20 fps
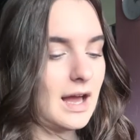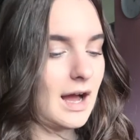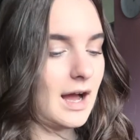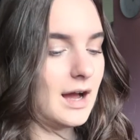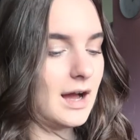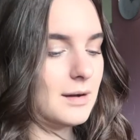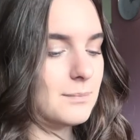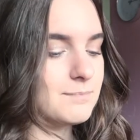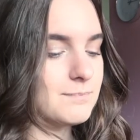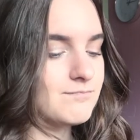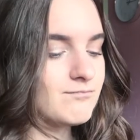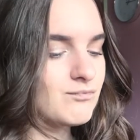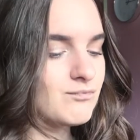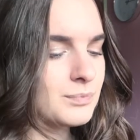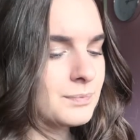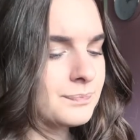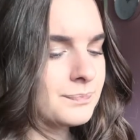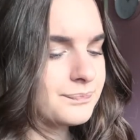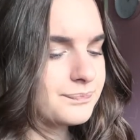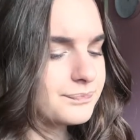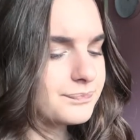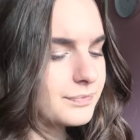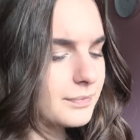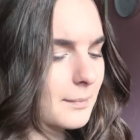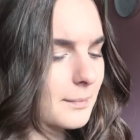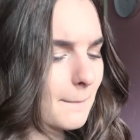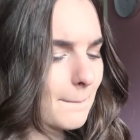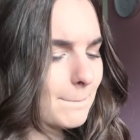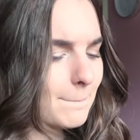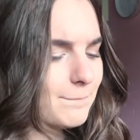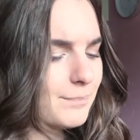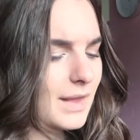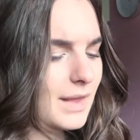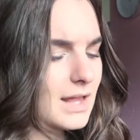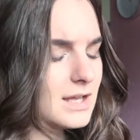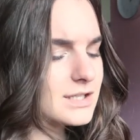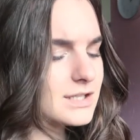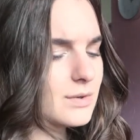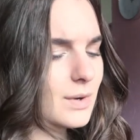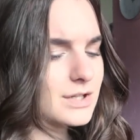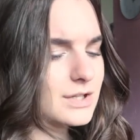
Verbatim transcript: So